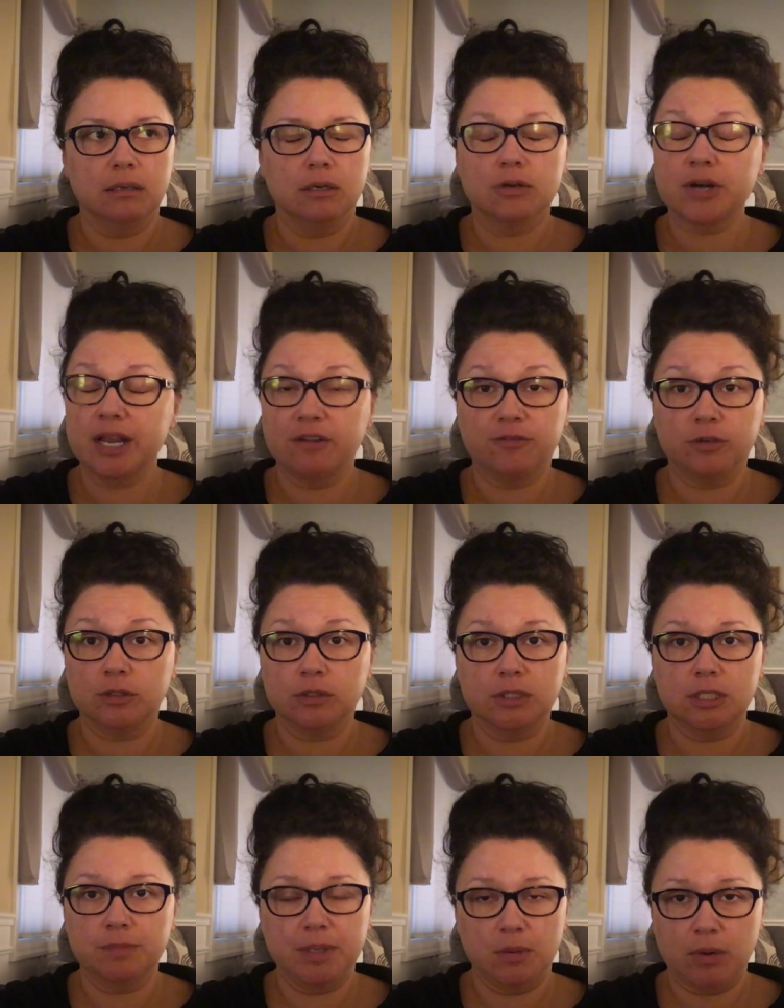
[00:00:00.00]
grateful
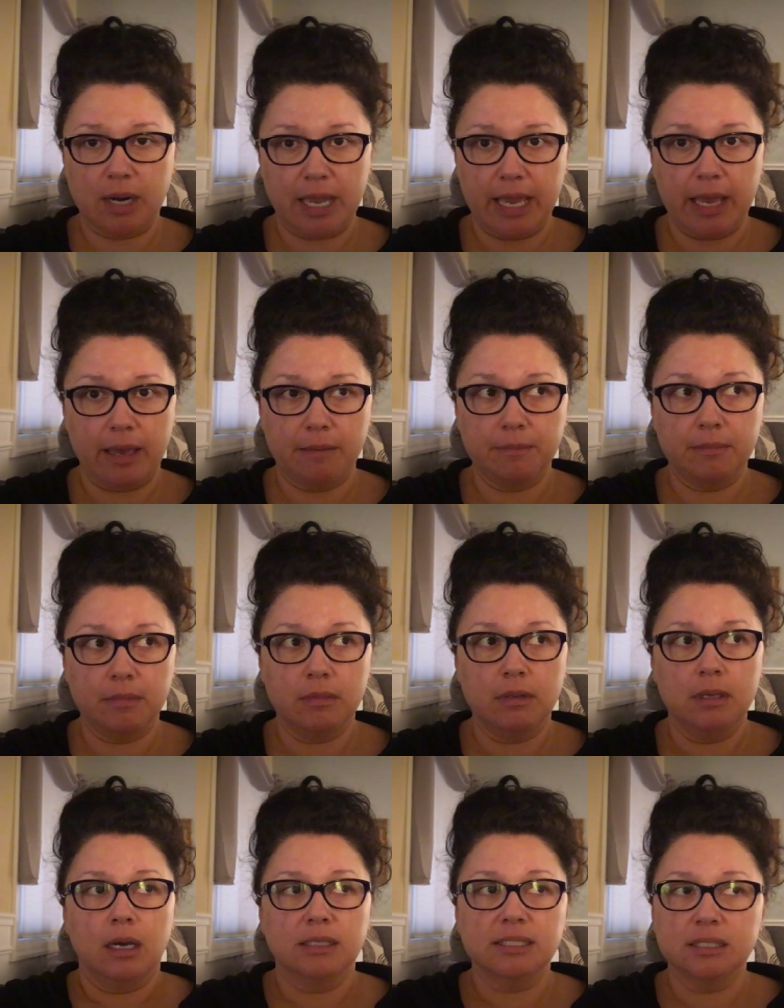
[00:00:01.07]
to be where I am.
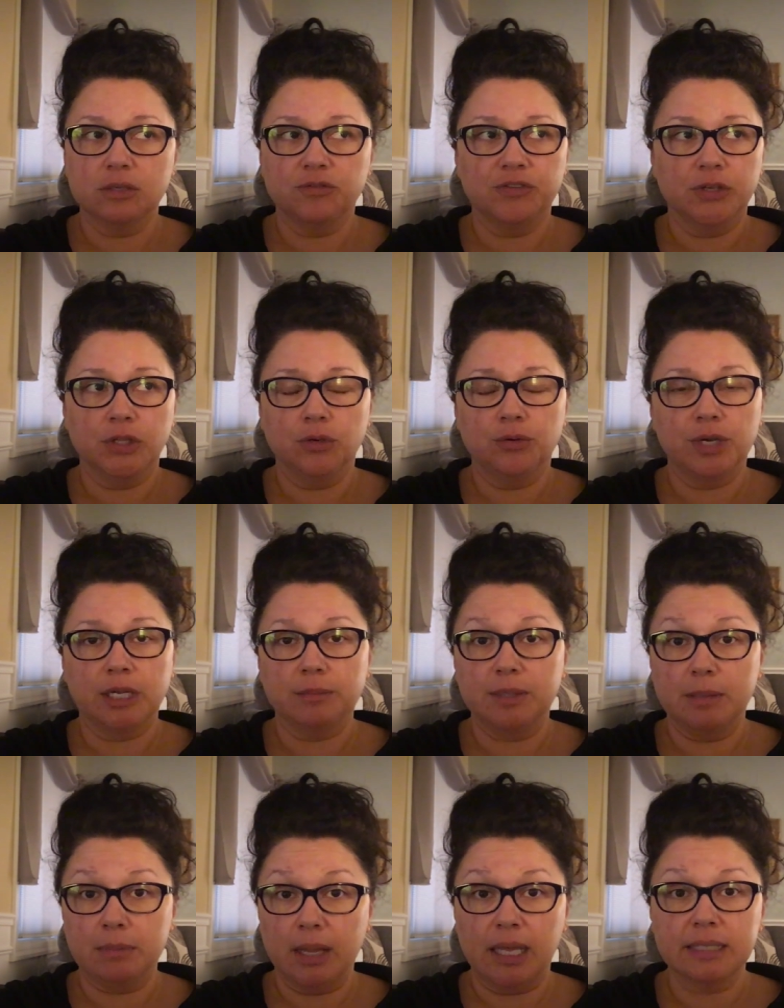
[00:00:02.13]
I still feel incredibly
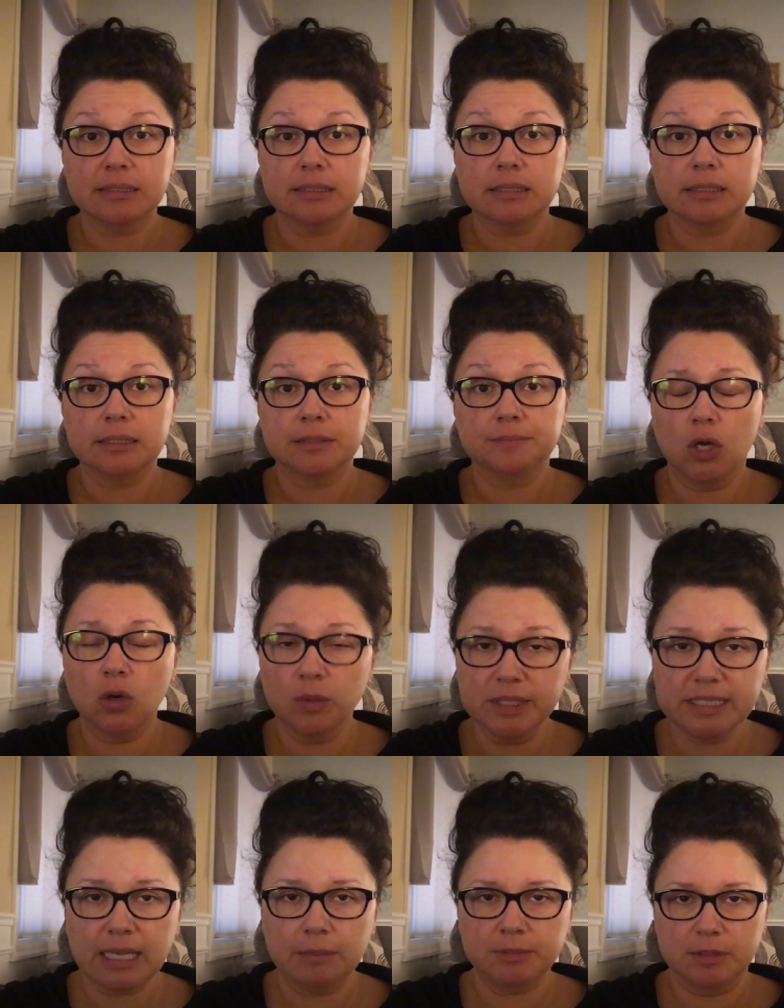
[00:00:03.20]
blessed,
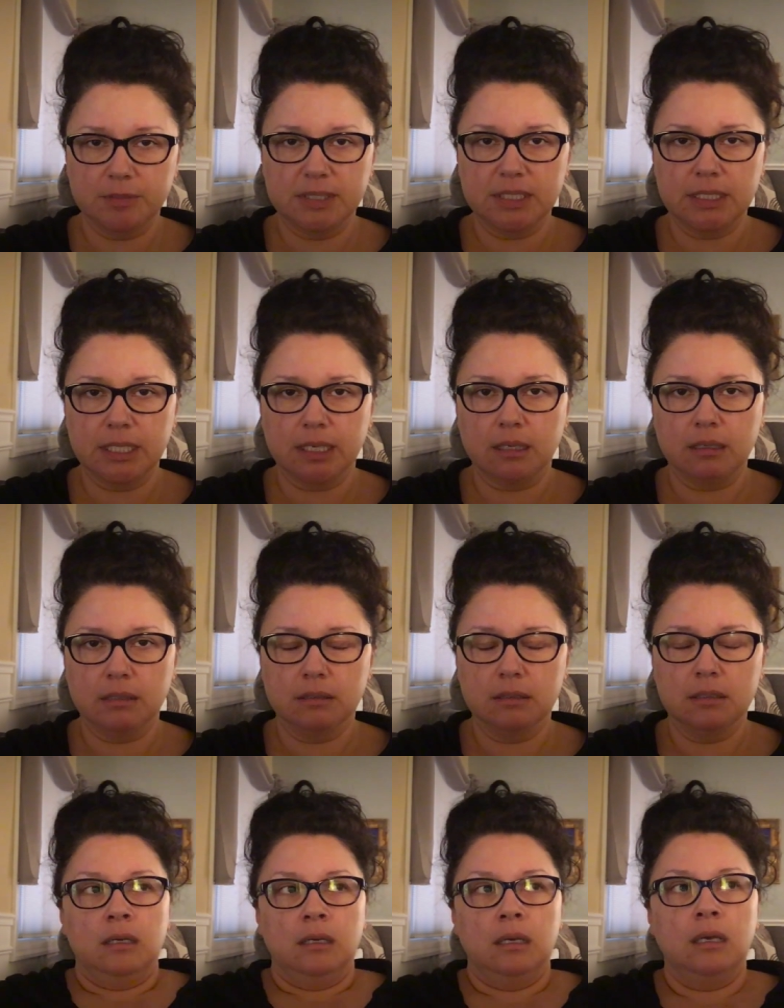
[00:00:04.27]
always optimistic,
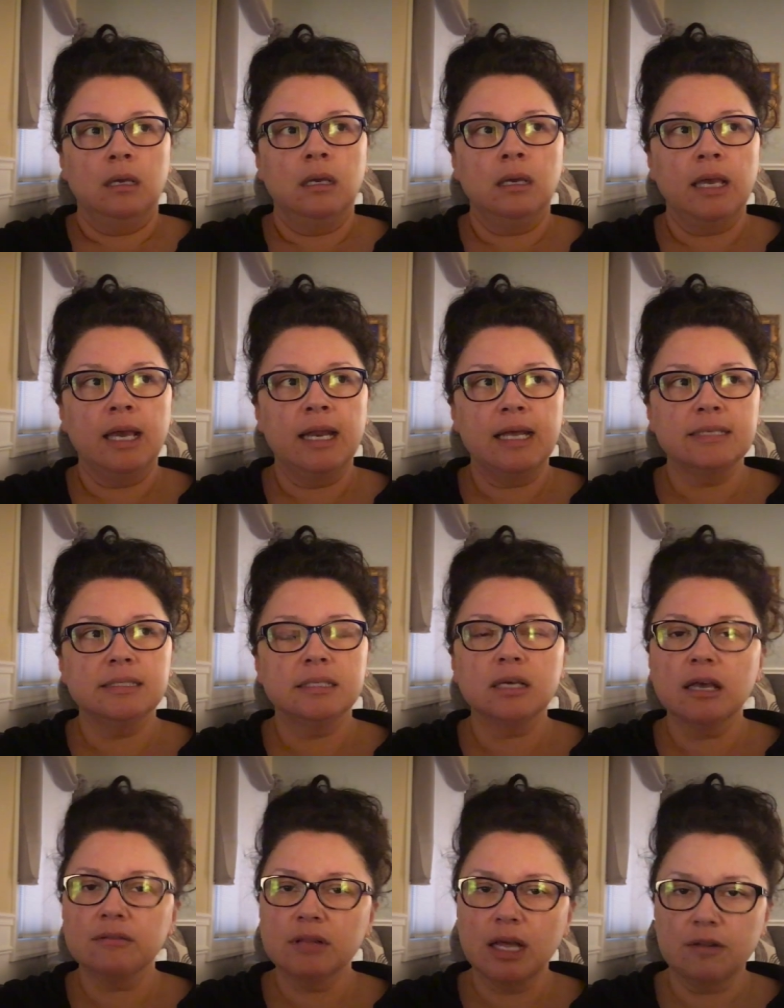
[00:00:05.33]
and I still
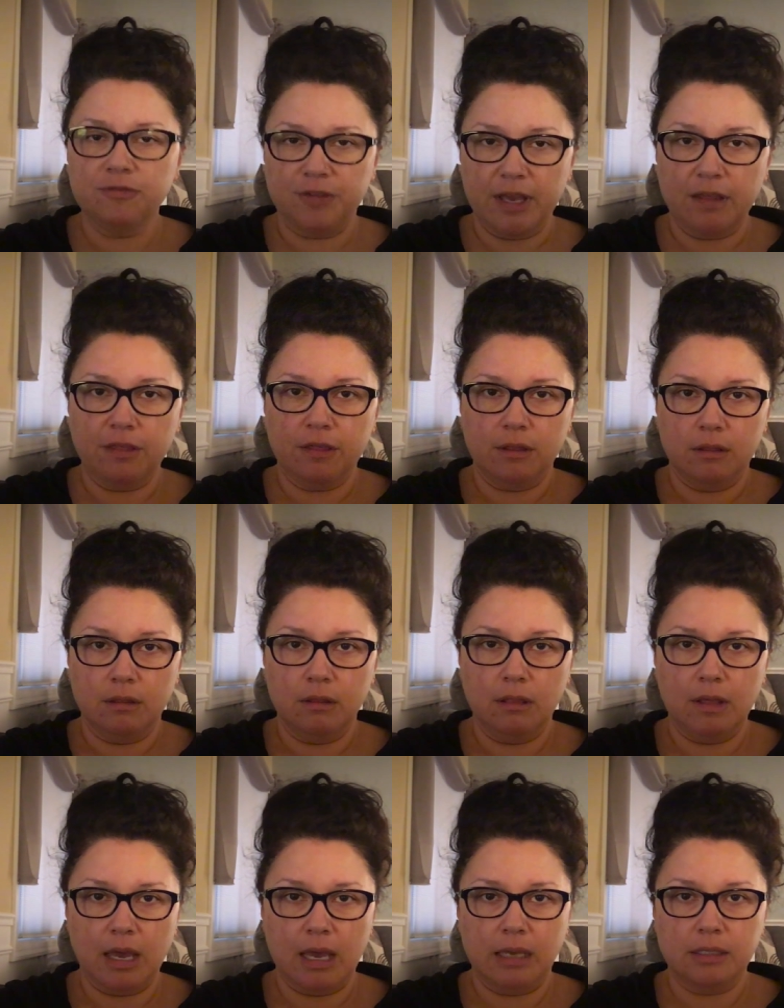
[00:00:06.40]
have a lot of faith
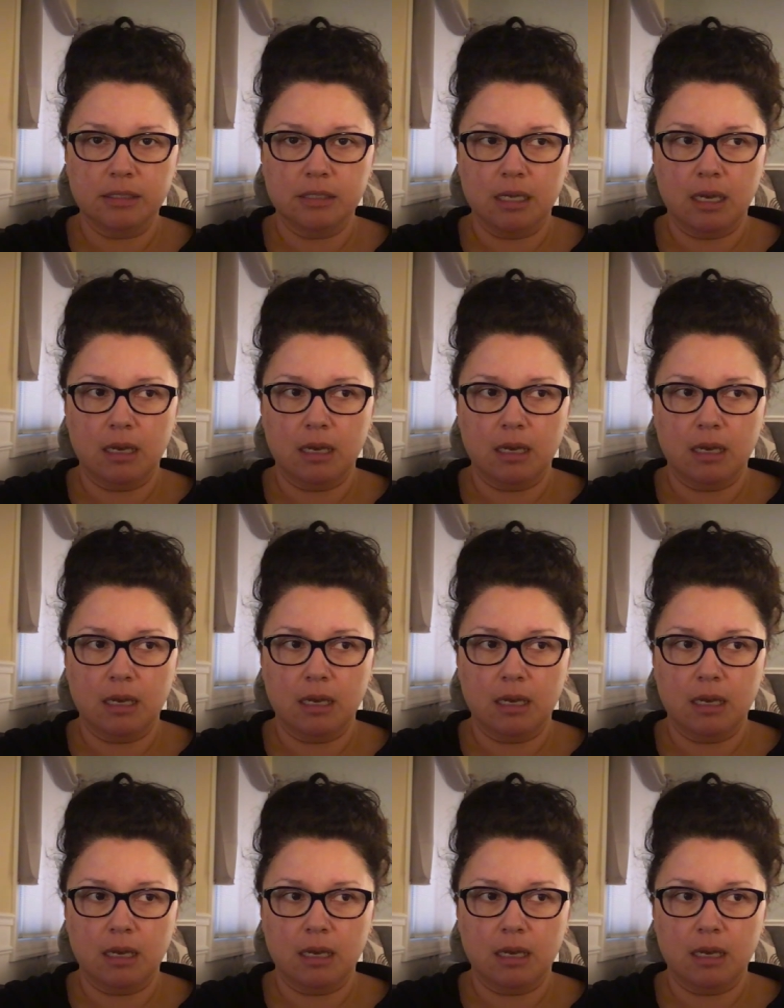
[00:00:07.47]
that